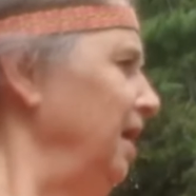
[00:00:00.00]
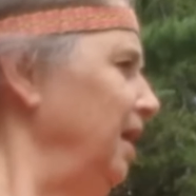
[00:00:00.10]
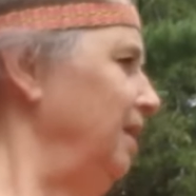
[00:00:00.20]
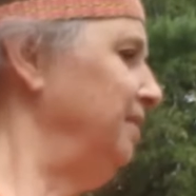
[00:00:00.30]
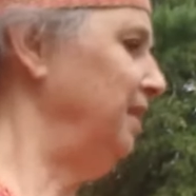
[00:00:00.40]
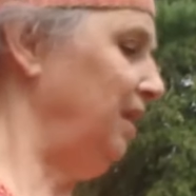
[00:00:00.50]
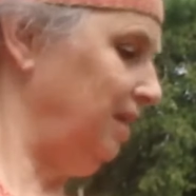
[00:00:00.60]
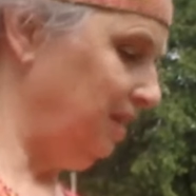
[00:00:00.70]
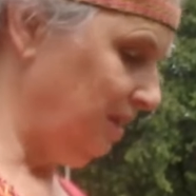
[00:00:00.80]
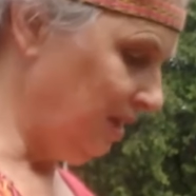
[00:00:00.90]
And
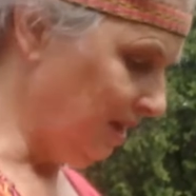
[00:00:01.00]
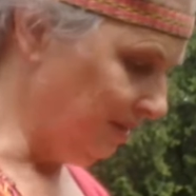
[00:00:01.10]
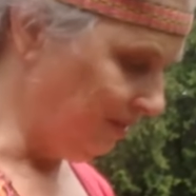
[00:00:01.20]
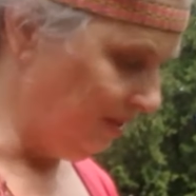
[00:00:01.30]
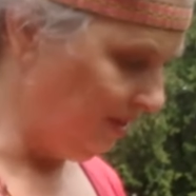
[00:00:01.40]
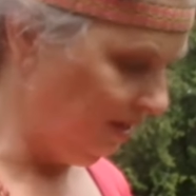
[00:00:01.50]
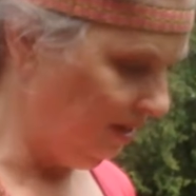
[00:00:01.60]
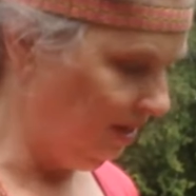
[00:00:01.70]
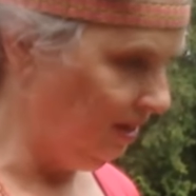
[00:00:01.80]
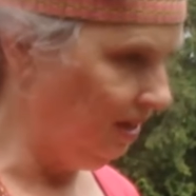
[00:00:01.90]
then at
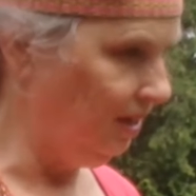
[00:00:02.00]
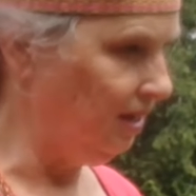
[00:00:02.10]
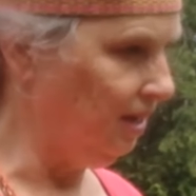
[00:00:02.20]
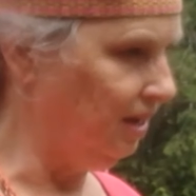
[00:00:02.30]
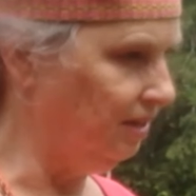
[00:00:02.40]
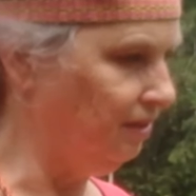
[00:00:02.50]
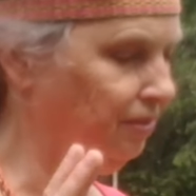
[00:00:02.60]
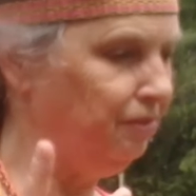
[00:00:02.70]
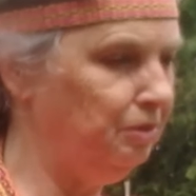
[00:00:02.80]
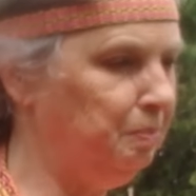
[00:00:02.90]
the uh, the
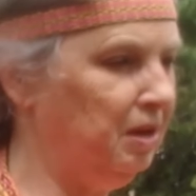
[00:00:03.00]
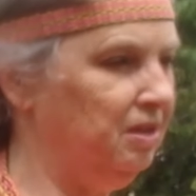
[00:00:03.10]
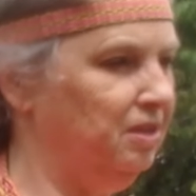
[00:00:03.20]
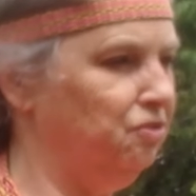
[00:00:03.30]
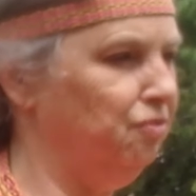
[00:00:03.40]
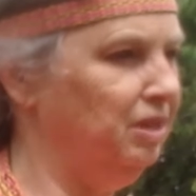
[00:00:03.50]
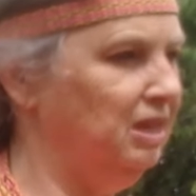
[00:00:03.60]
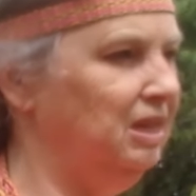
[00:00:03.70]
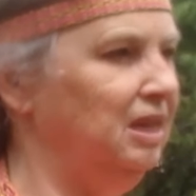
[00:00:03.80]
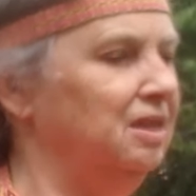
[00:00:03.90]
third part of the
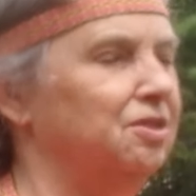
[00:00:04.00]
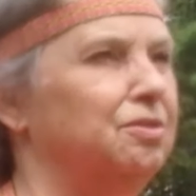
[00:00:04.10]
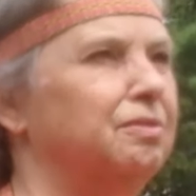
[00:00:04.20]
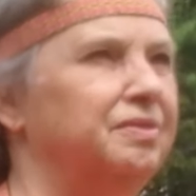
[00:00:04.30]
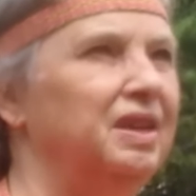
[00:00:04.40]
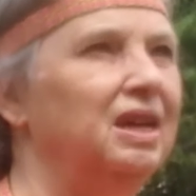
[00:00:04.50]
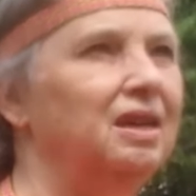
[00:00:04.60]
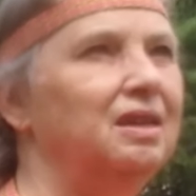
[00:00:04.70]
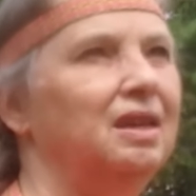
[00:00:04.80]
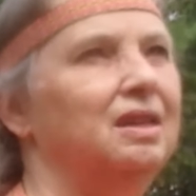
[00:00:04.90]
Trinity is
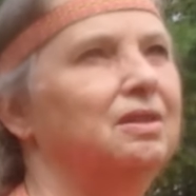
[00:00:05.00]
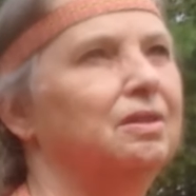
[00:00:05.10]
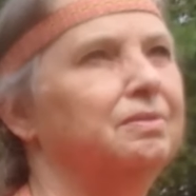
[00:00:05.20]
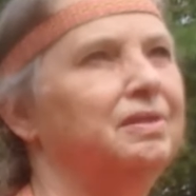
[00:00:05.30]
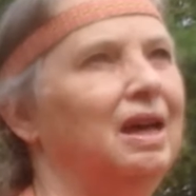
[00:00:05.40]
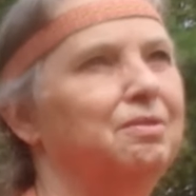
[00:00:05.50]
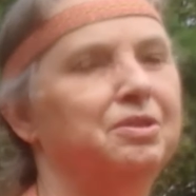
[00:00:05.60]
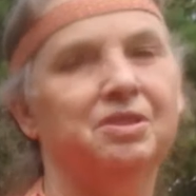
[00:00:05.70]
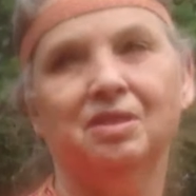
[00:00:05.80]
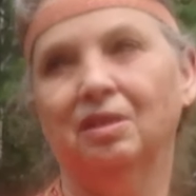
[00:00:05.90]
Sophia, and her
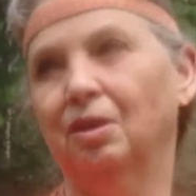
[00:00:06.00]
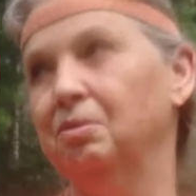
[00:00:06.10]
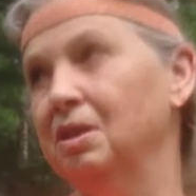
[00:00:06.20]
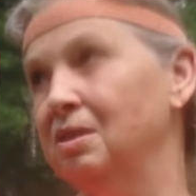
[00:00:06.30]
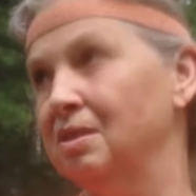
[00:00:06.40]
flower is the lotus.